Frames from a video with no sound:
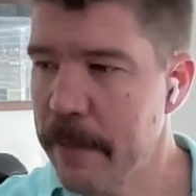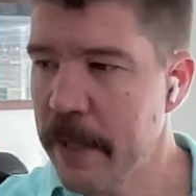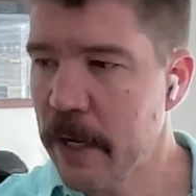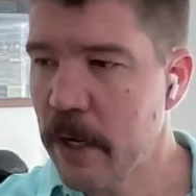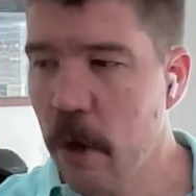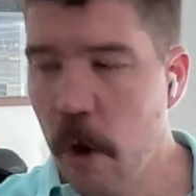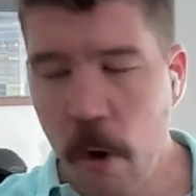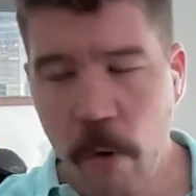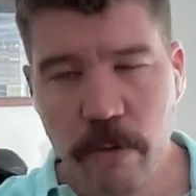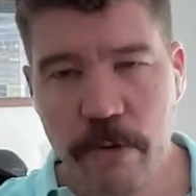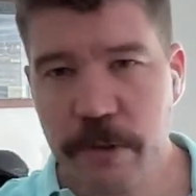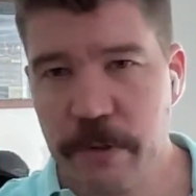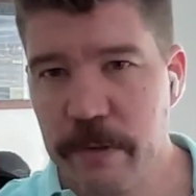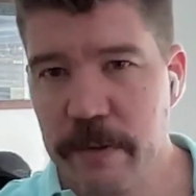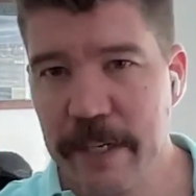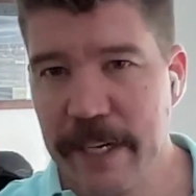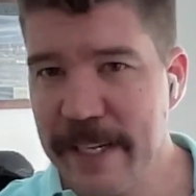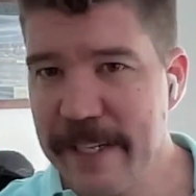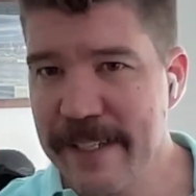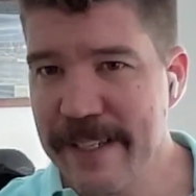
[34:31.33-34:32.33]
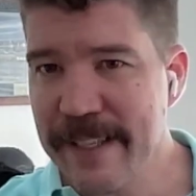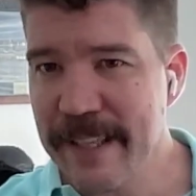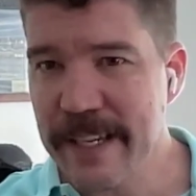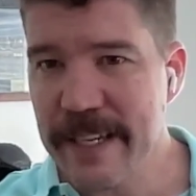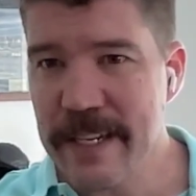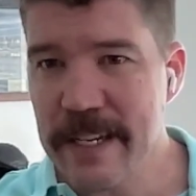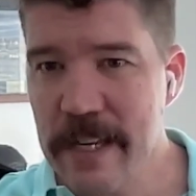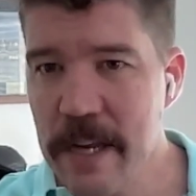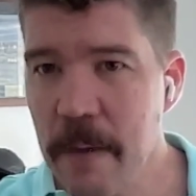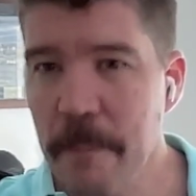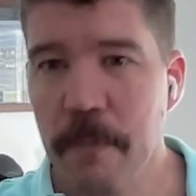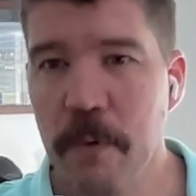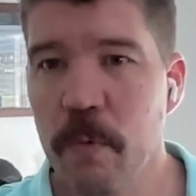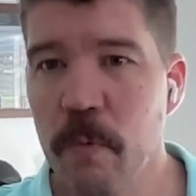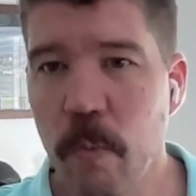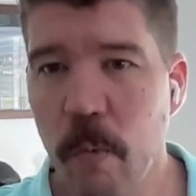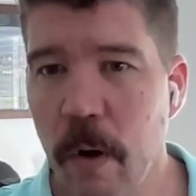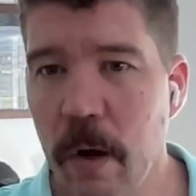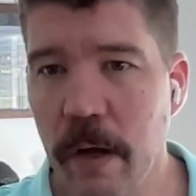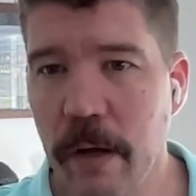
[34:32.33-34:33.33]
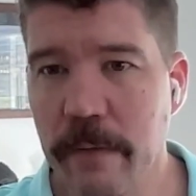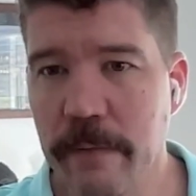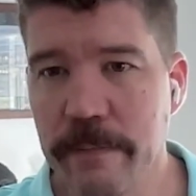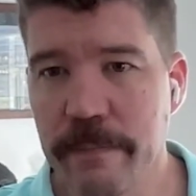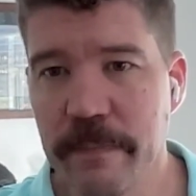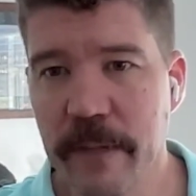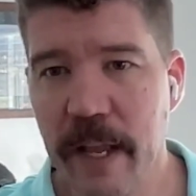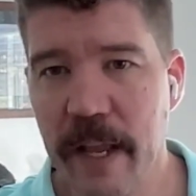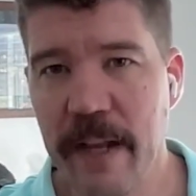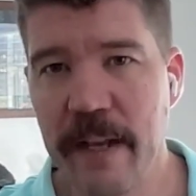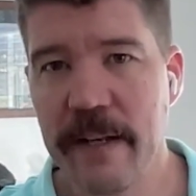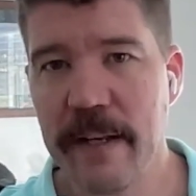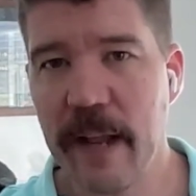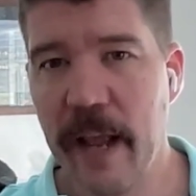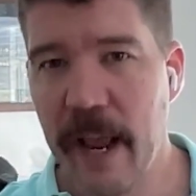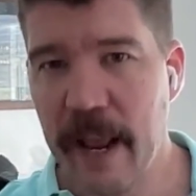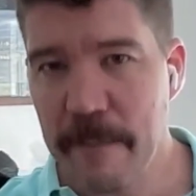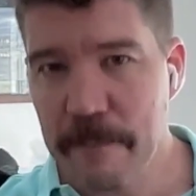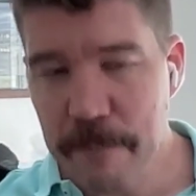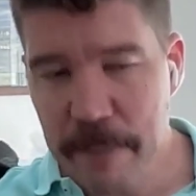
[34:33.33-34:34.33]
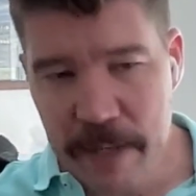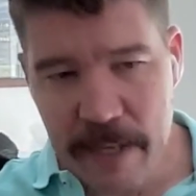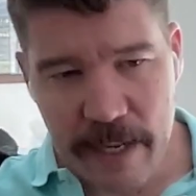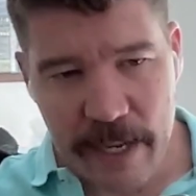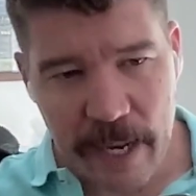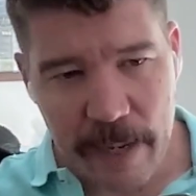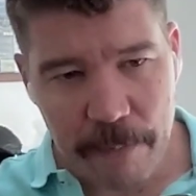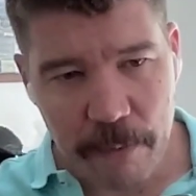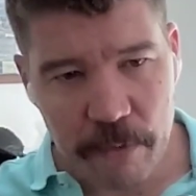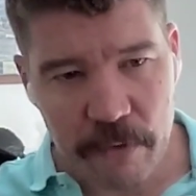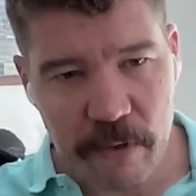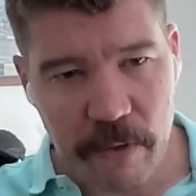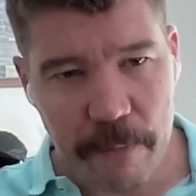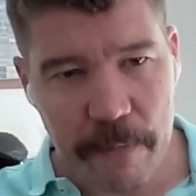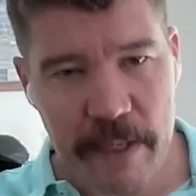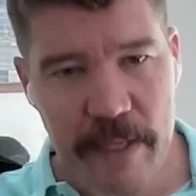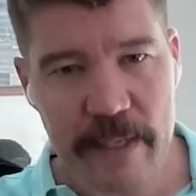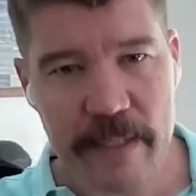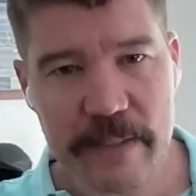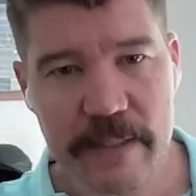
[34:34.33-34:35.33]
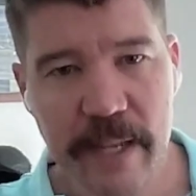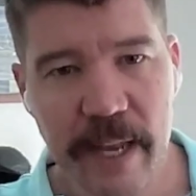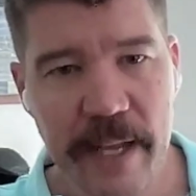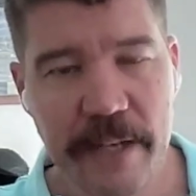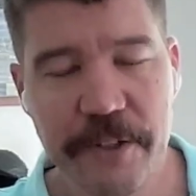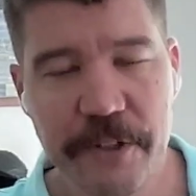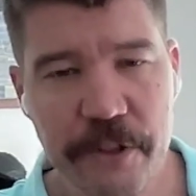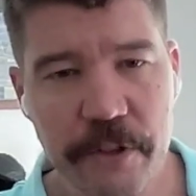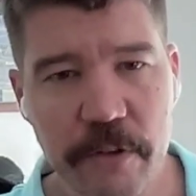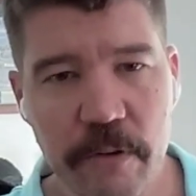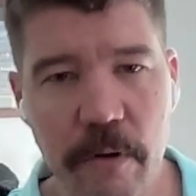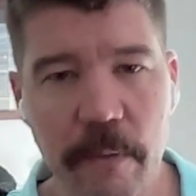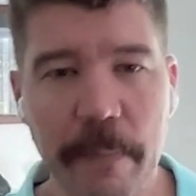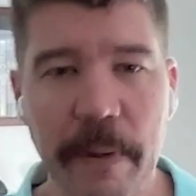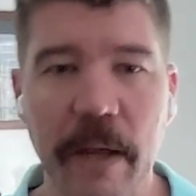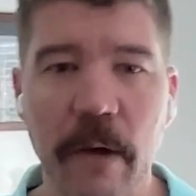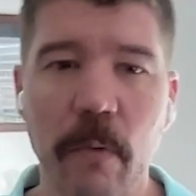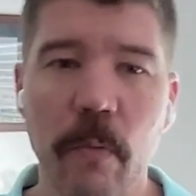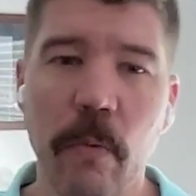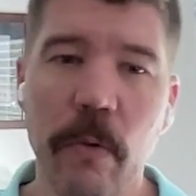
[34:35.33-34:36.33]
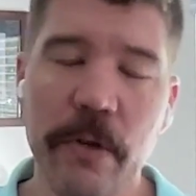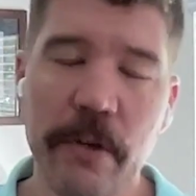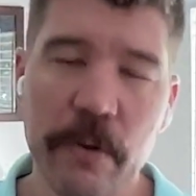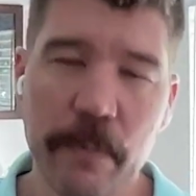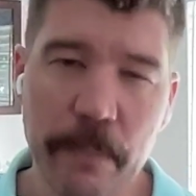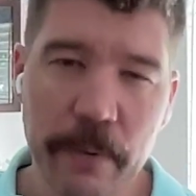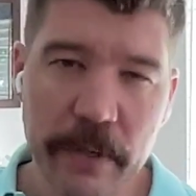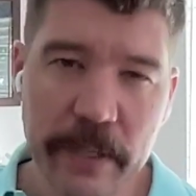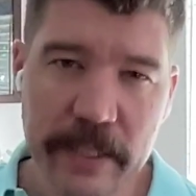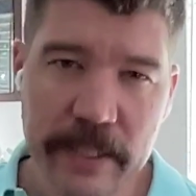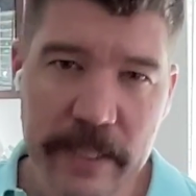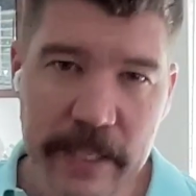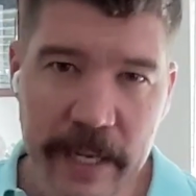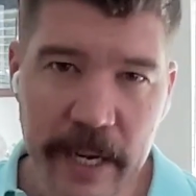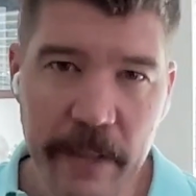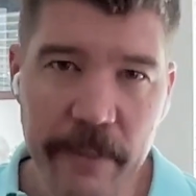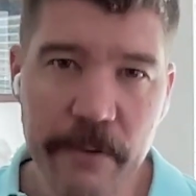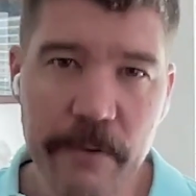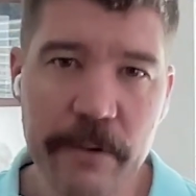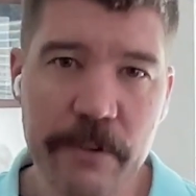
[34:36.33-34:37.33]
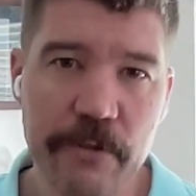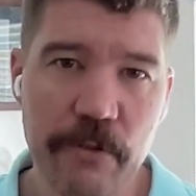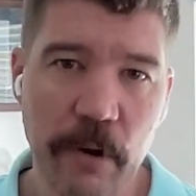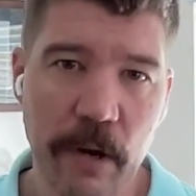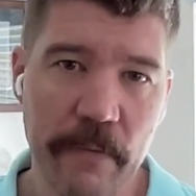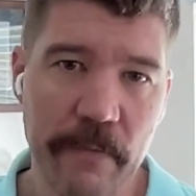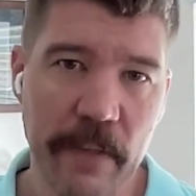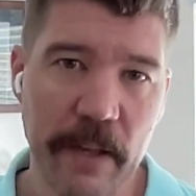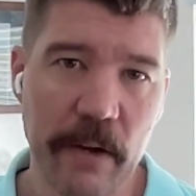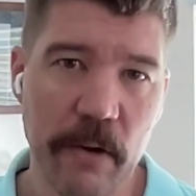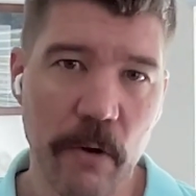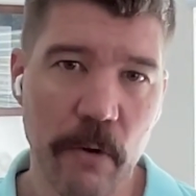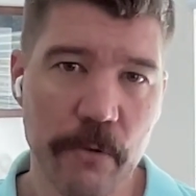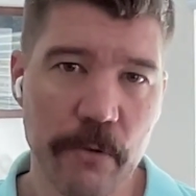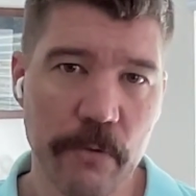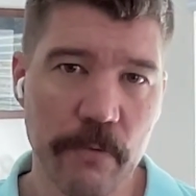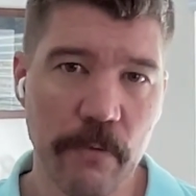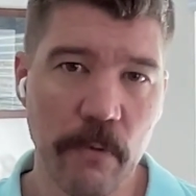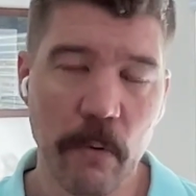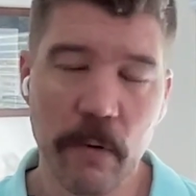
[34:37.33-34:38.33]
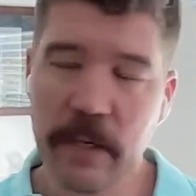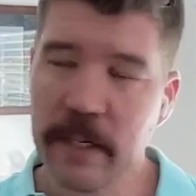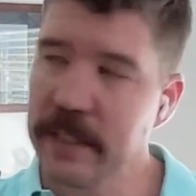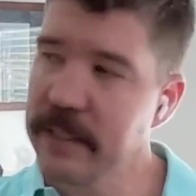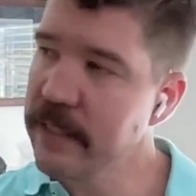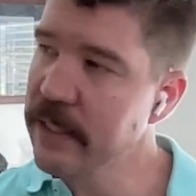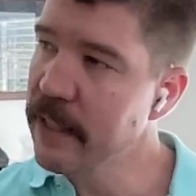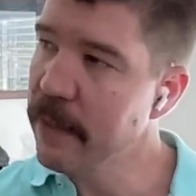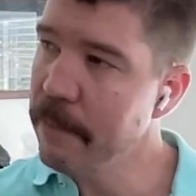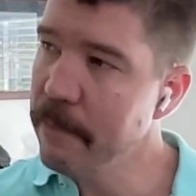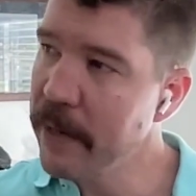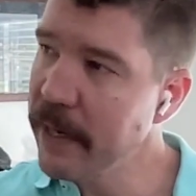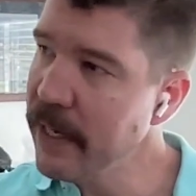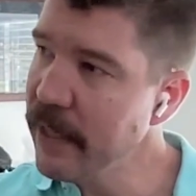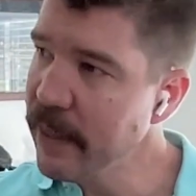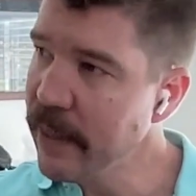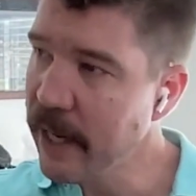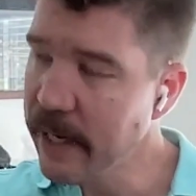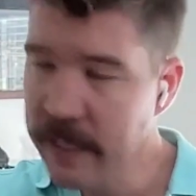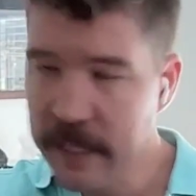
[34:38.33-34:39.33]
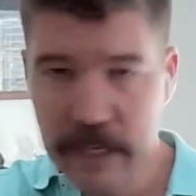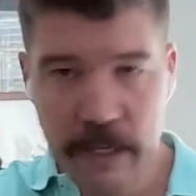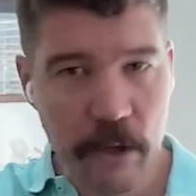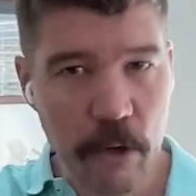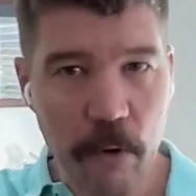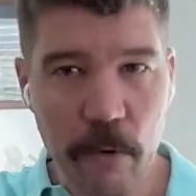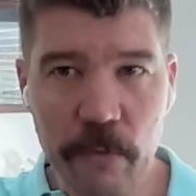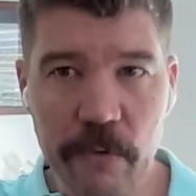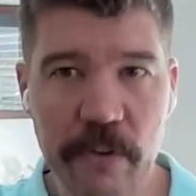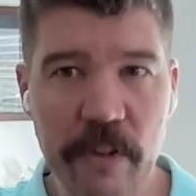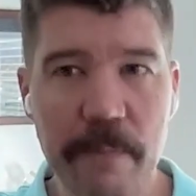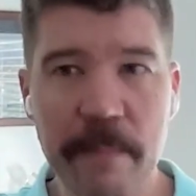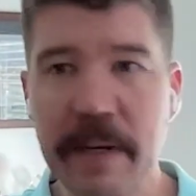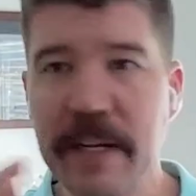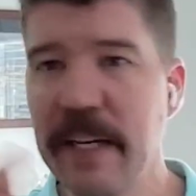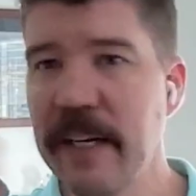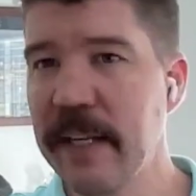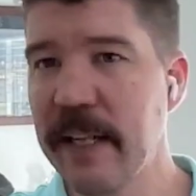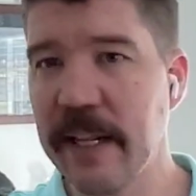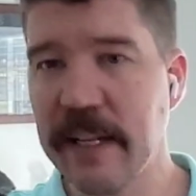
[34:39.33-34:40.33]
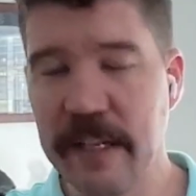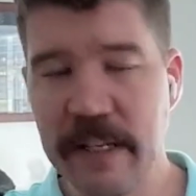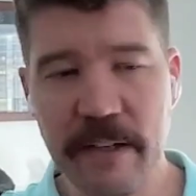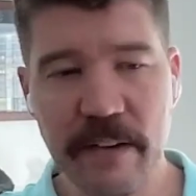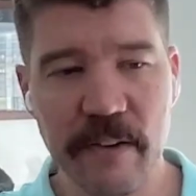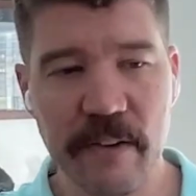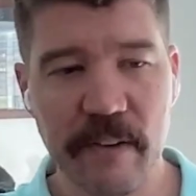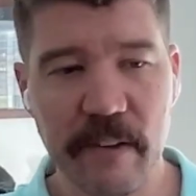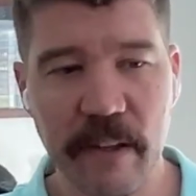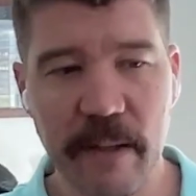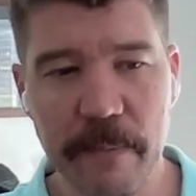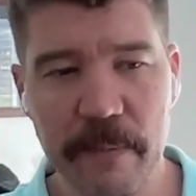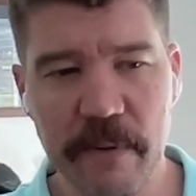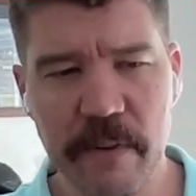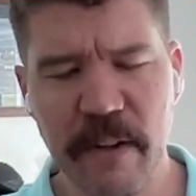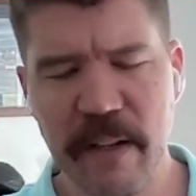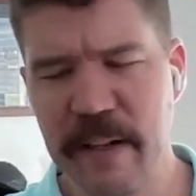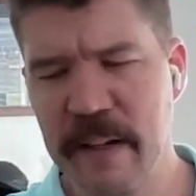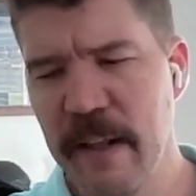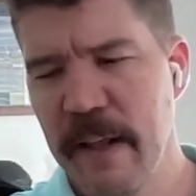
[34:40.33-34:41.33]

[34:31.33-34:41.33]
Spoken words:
culture is the number one, and being able to be intentional about what you're putting together and drive that culture forward, because the minute that it goes, the minute that it slips, like,